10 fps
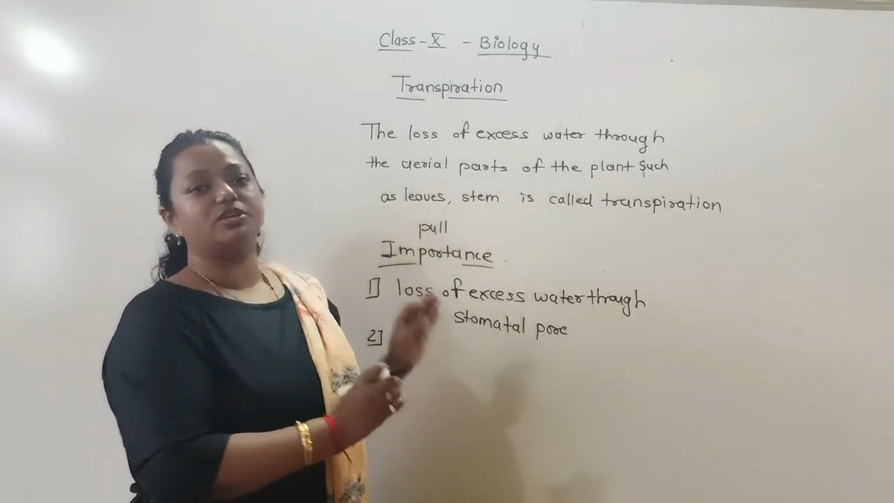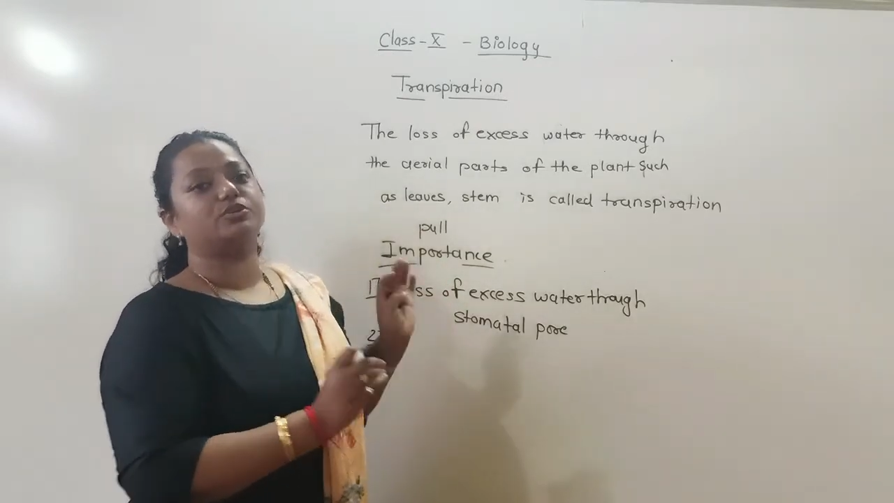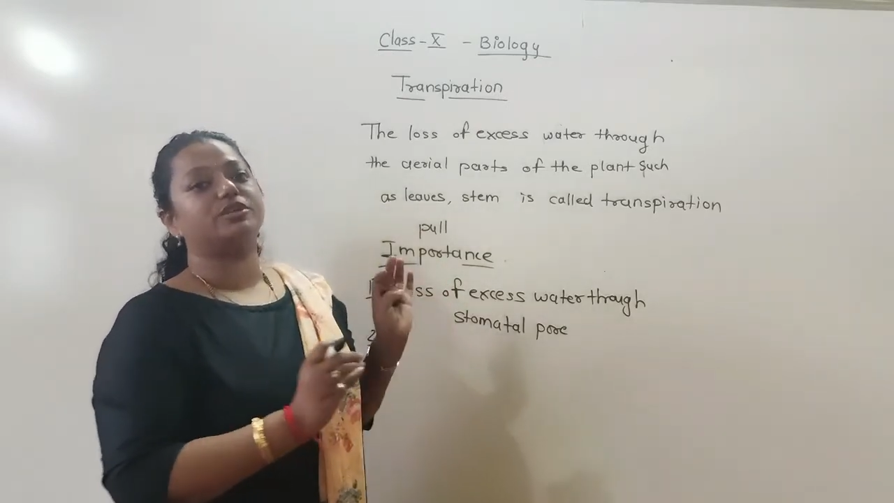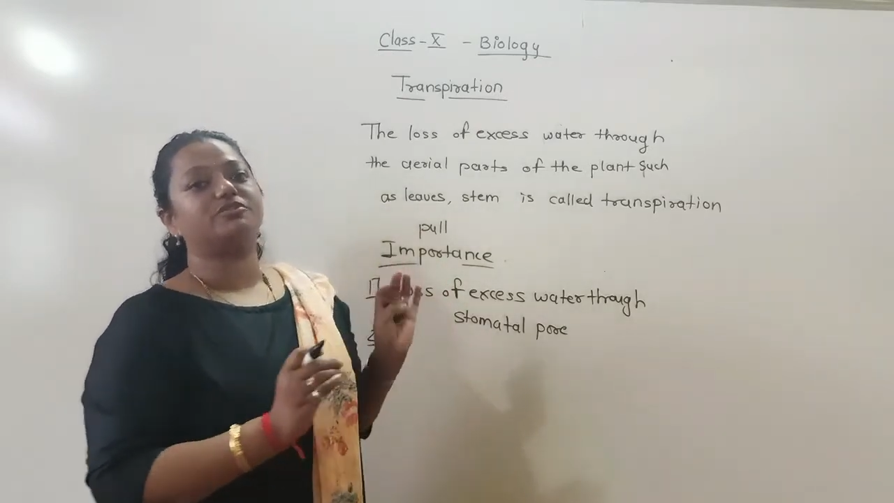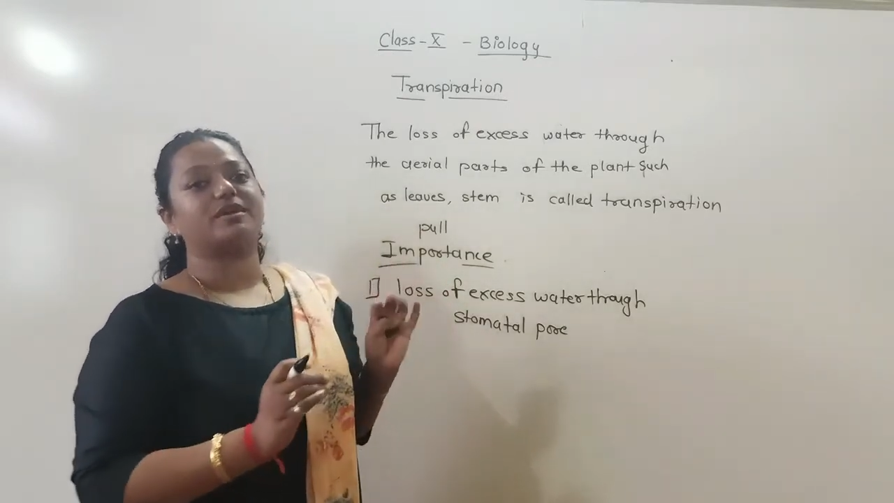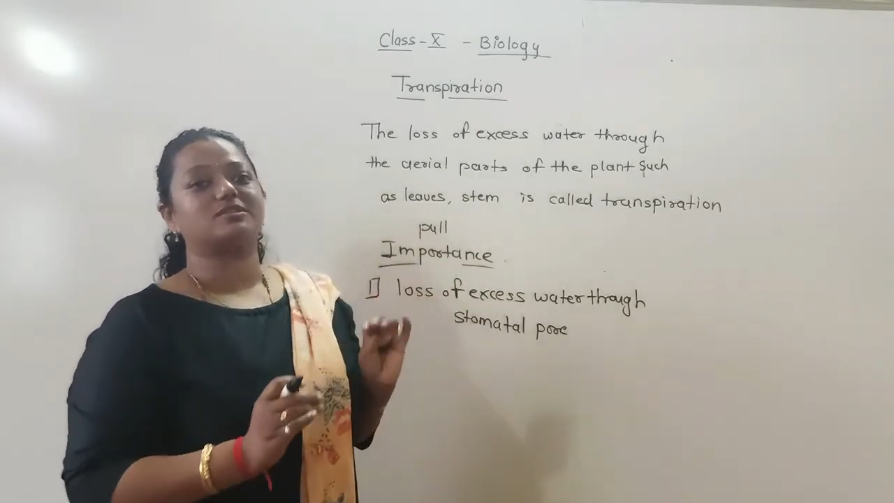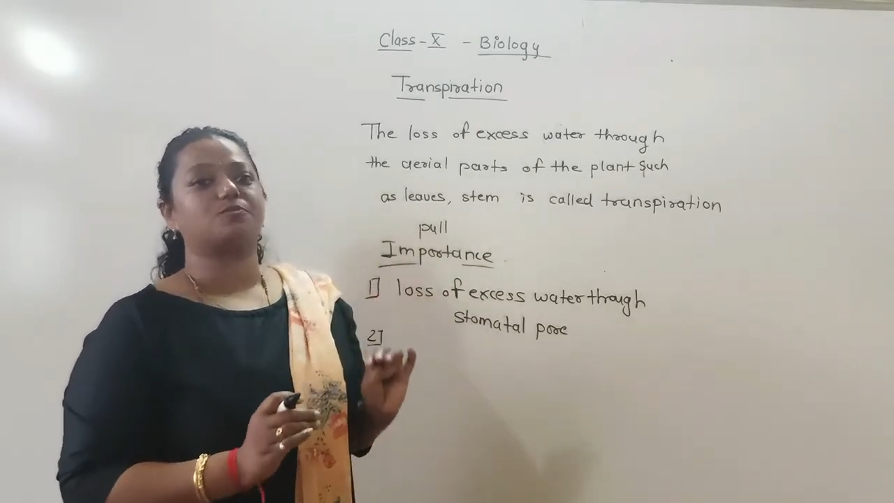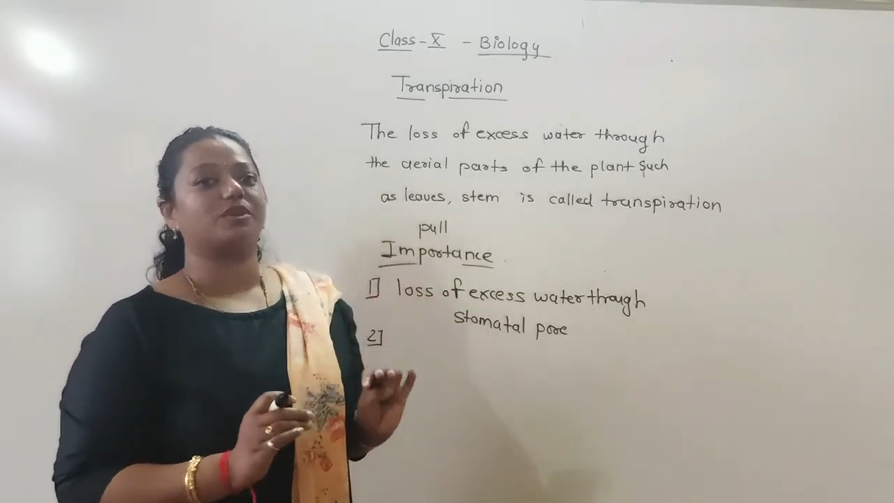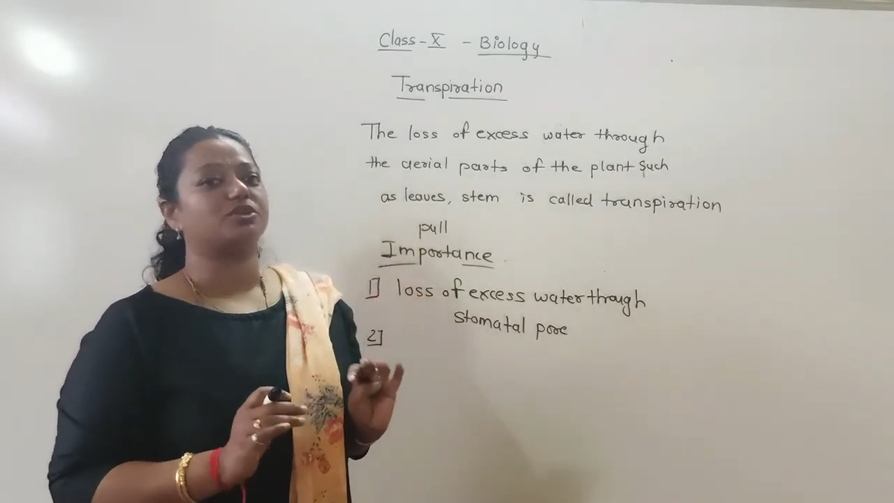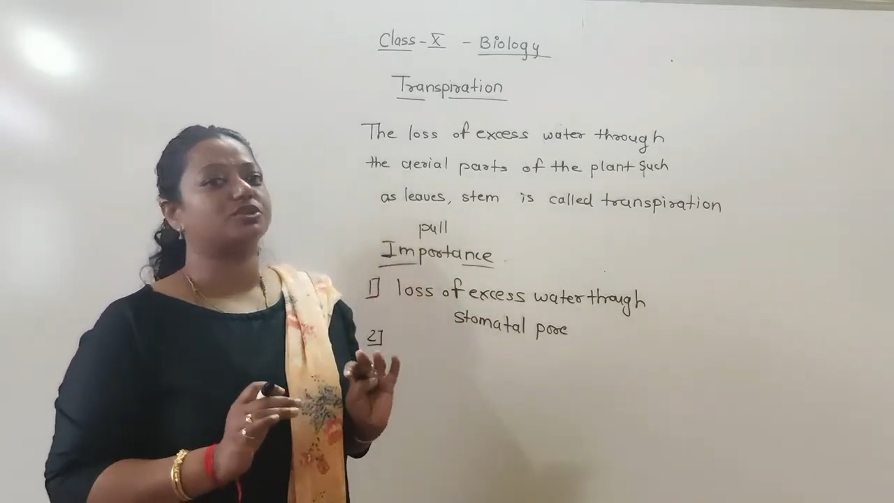into the
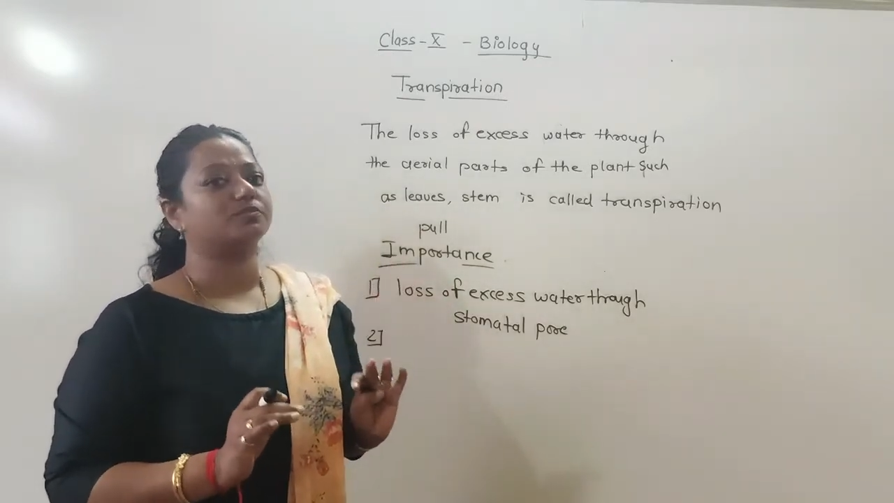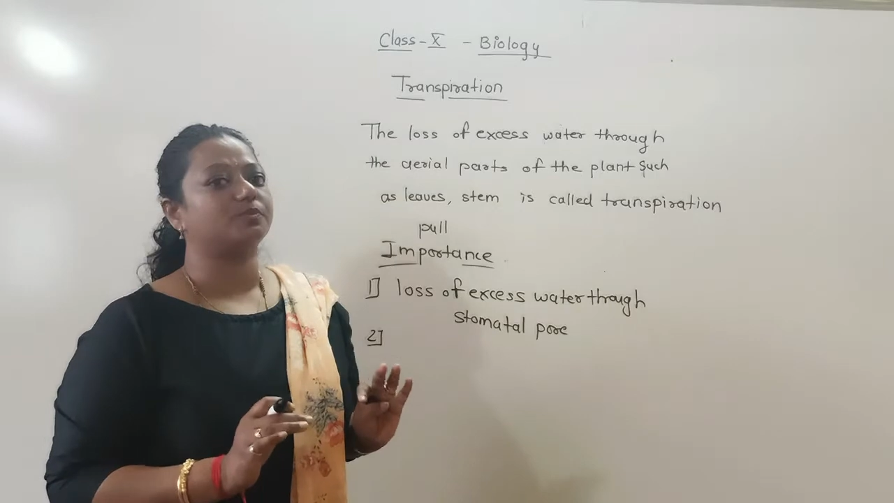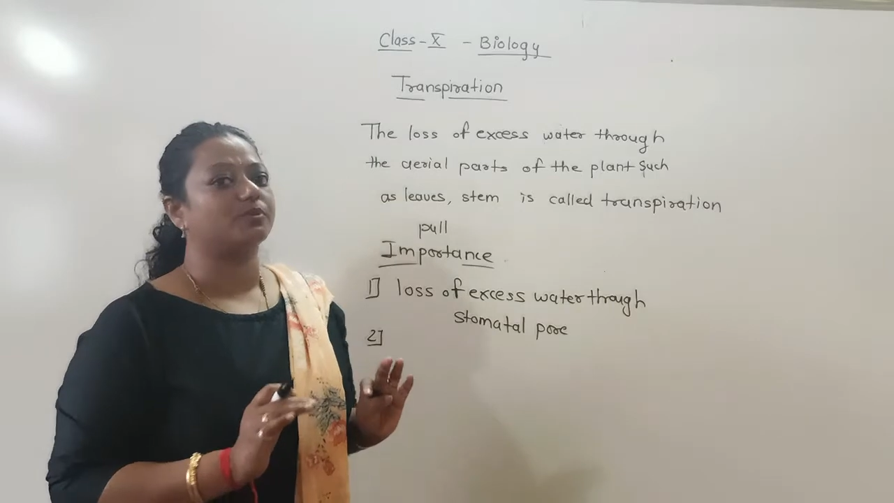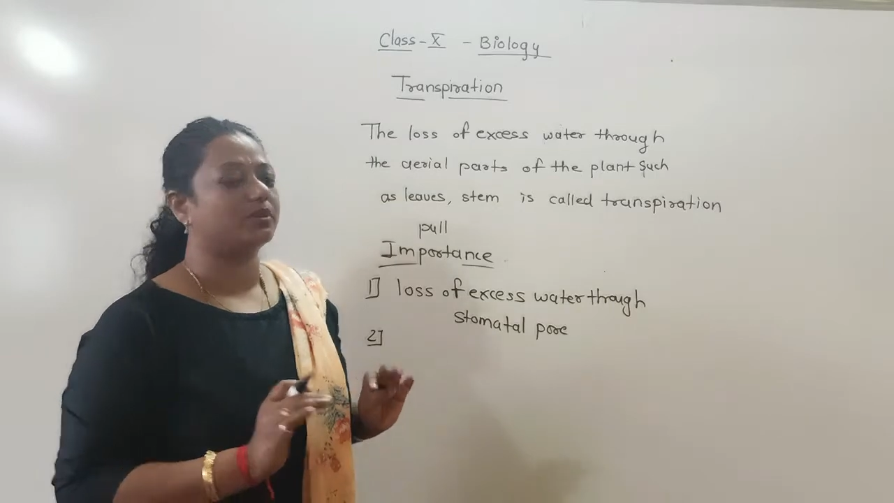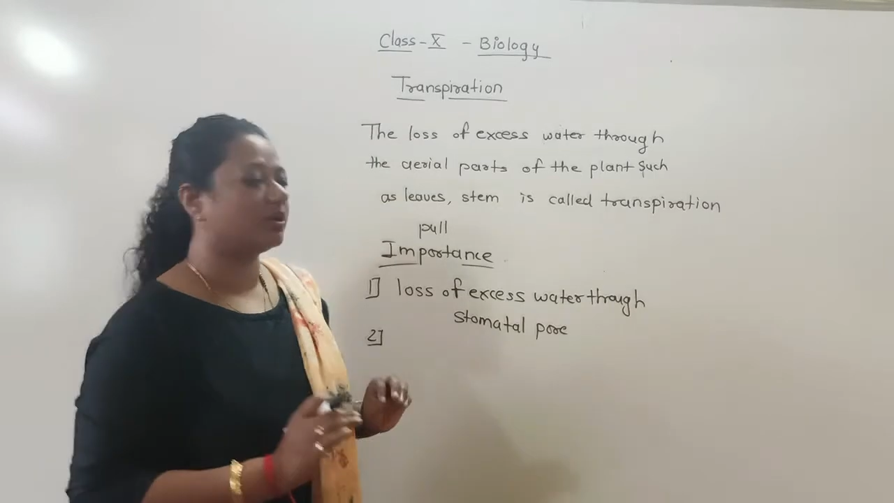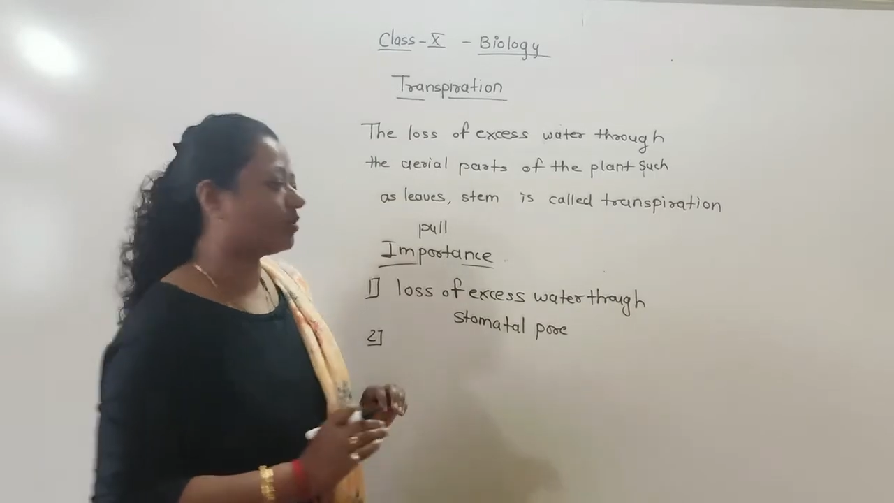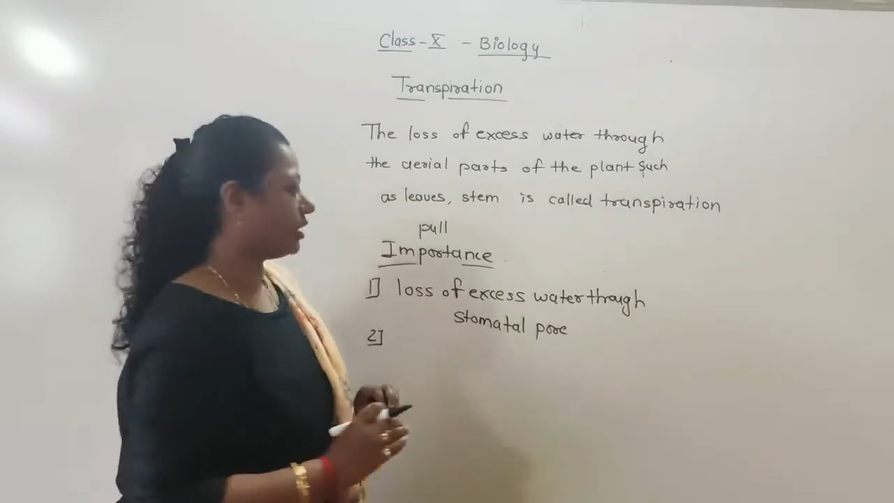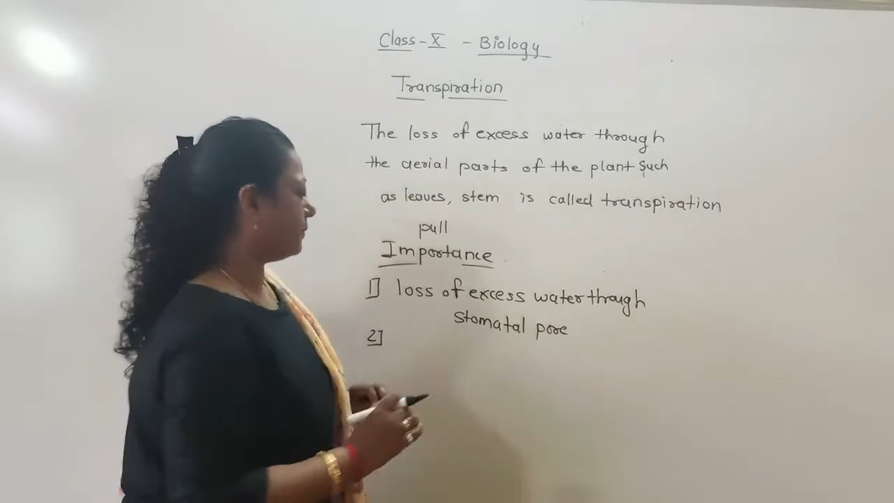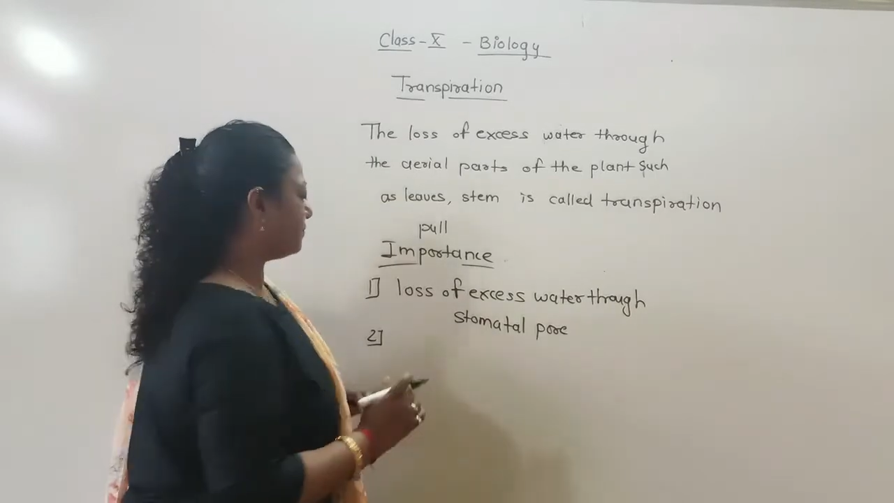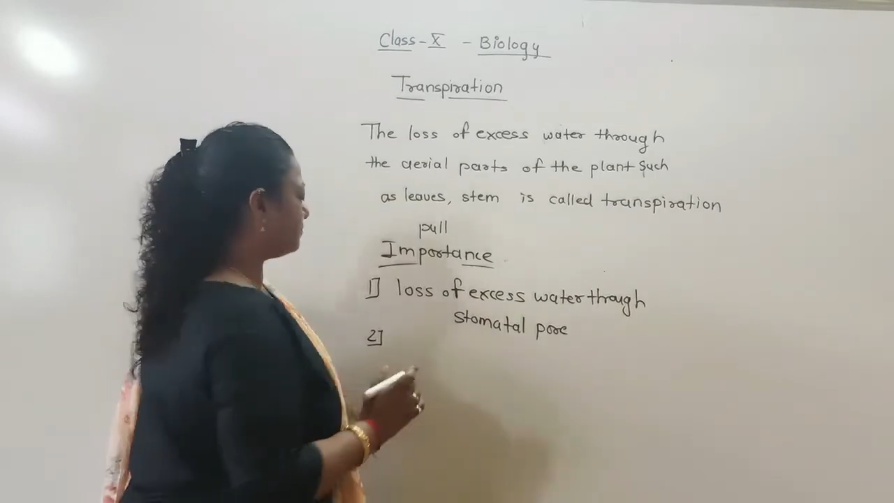transpiration pool, okay.